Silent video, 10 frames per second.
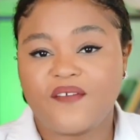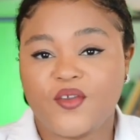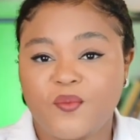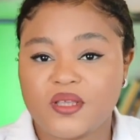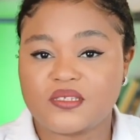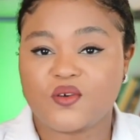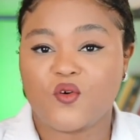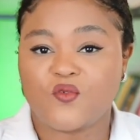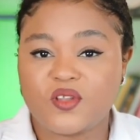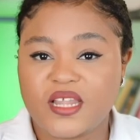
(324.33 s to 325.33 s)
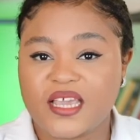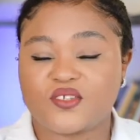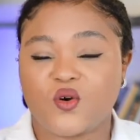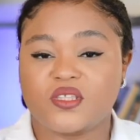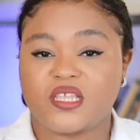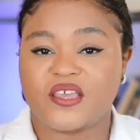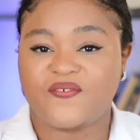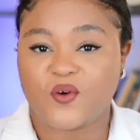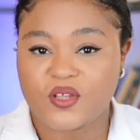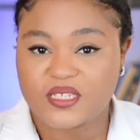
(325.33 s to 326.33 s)
everybody ovulates on day
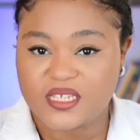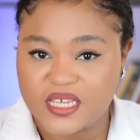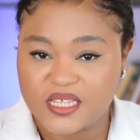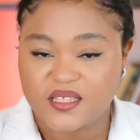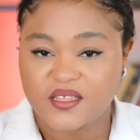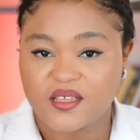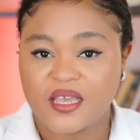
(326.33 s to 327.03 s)
14.